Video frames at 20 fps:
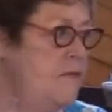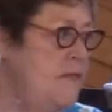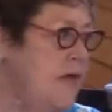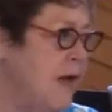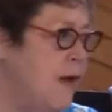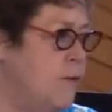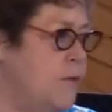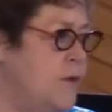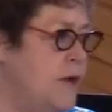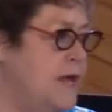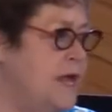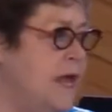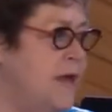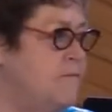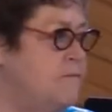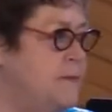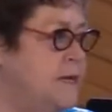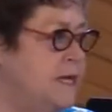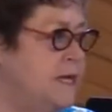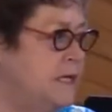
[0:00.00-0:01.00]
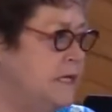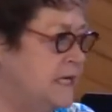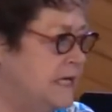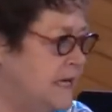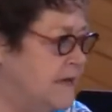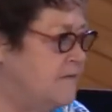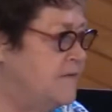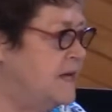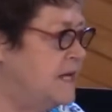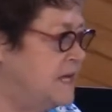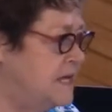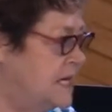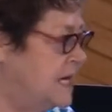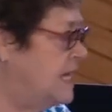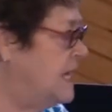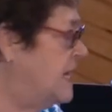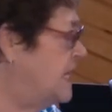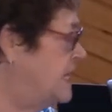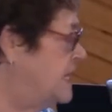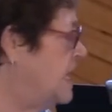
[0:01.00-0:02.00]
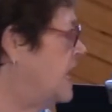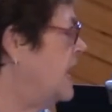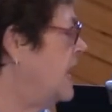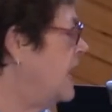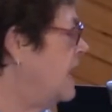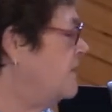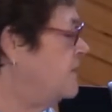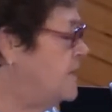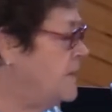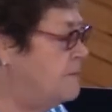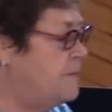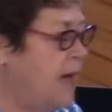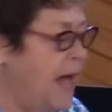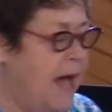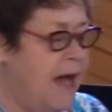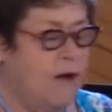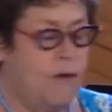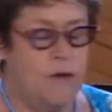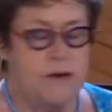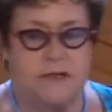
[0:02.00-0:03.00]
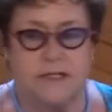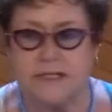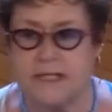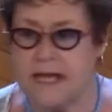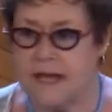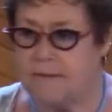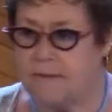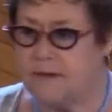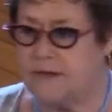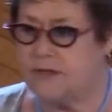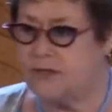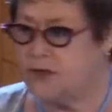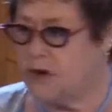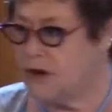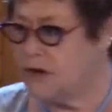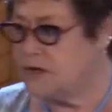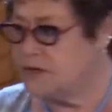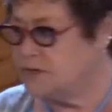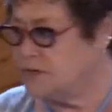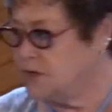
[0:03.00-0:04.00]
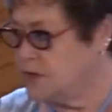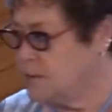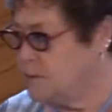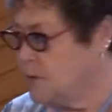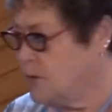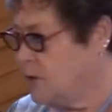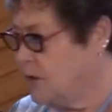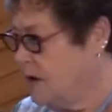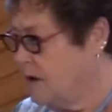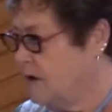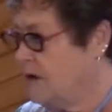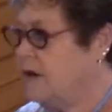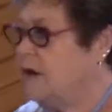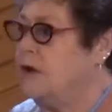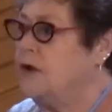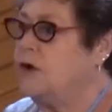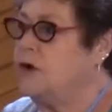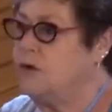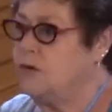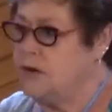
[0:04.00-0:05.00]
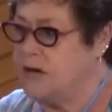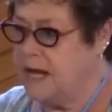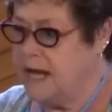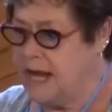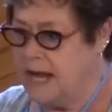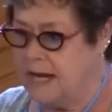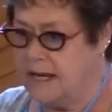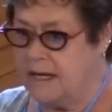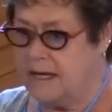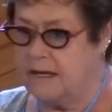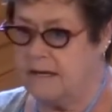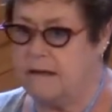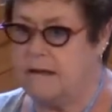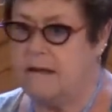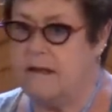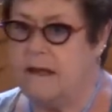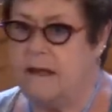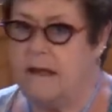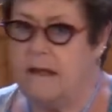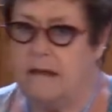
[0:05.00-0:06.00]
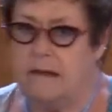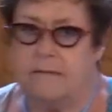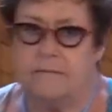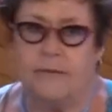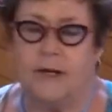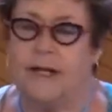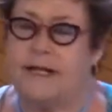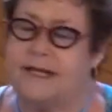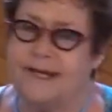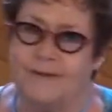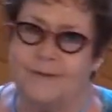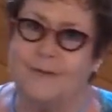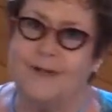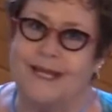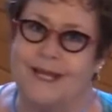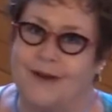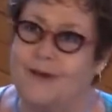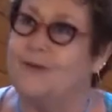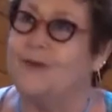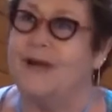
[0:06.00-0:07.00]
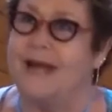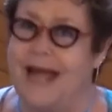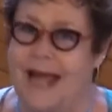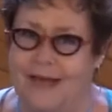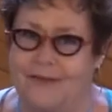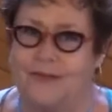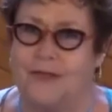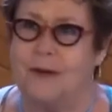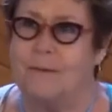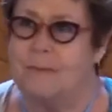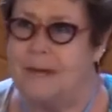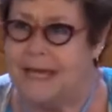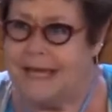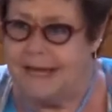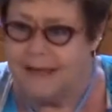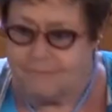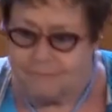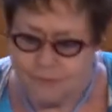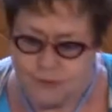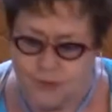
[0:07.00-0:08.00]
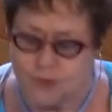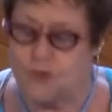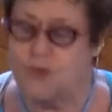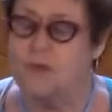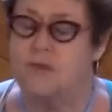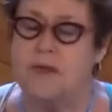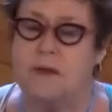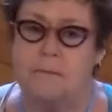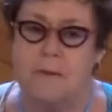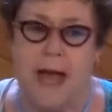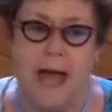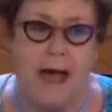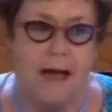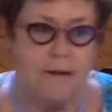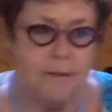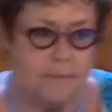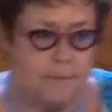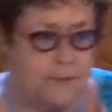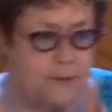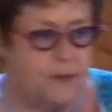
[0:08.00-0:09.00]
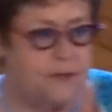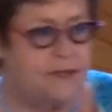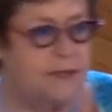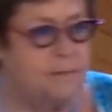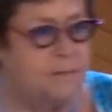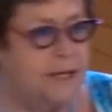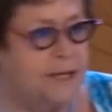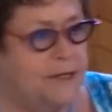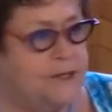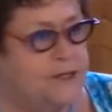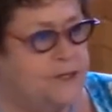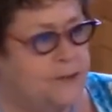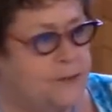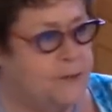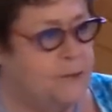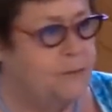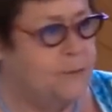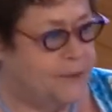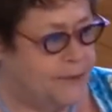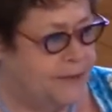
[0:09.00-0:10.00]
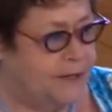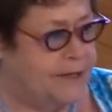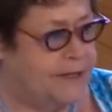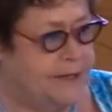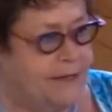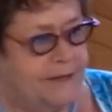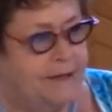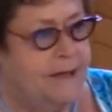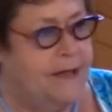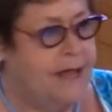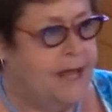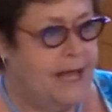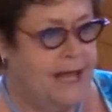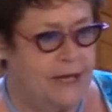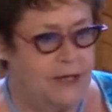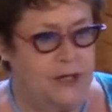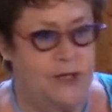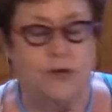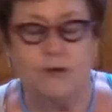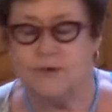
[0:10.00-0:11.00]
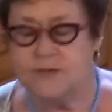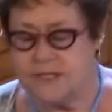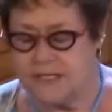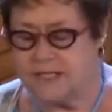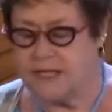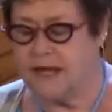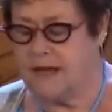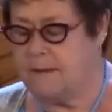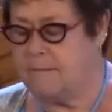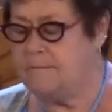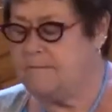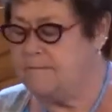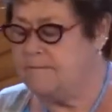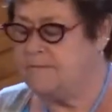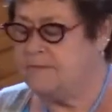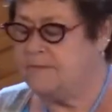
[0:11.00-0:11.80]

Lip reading: that we have been given and the powers that Charles Fillmore created, well, he didn't really create them. He drew them out and put them into a book and used them.